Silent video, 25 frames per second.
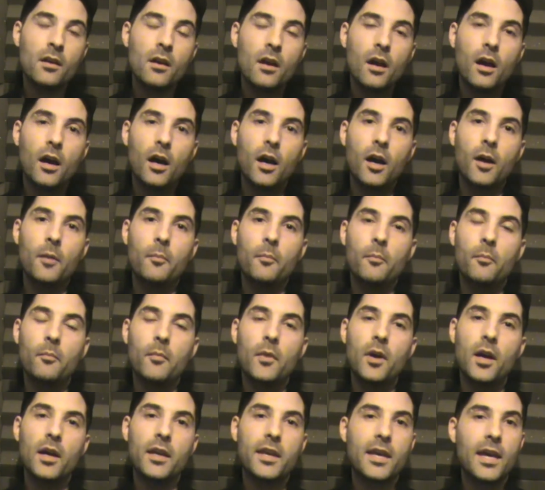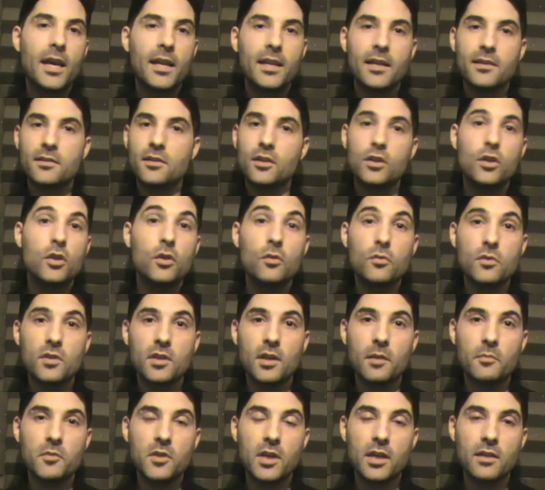Again, that's a huge
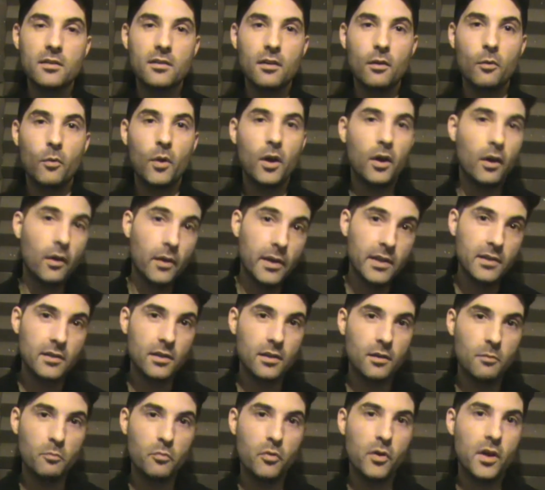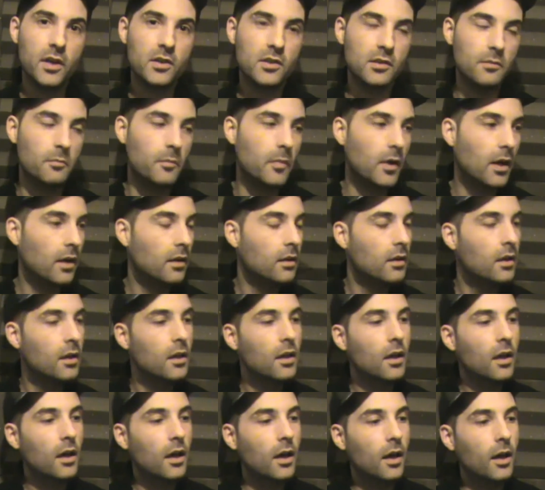subject, I won't go into compression, but
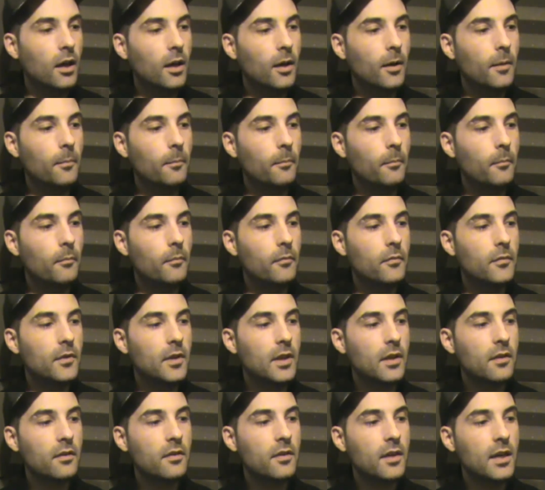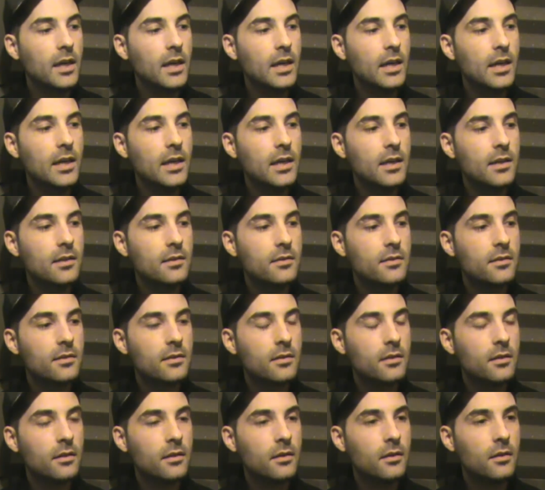the other thing
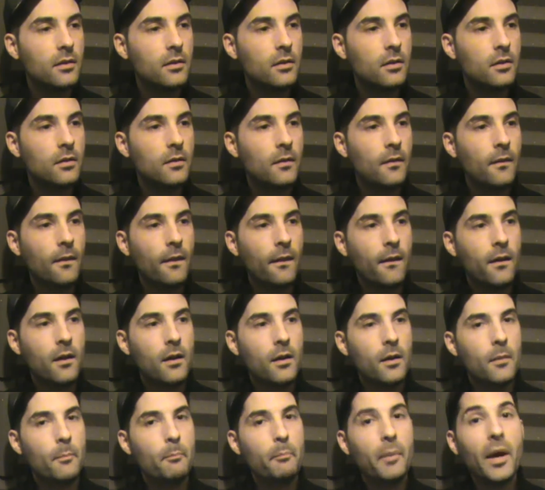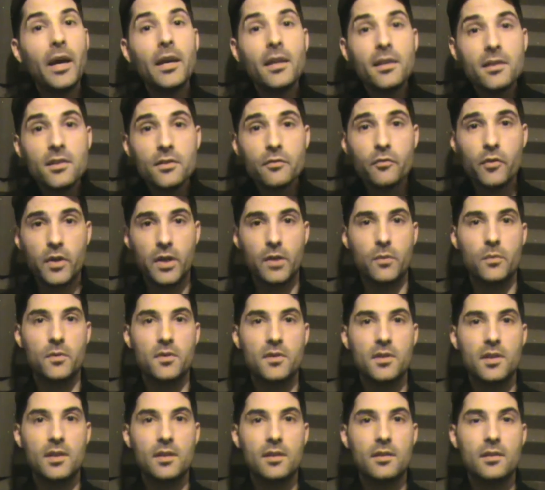is bass
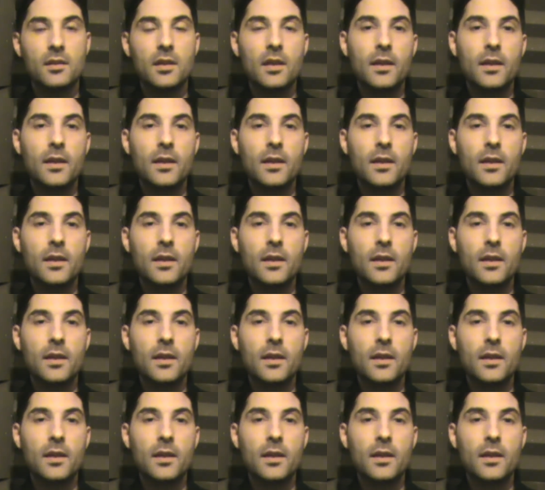frequencies.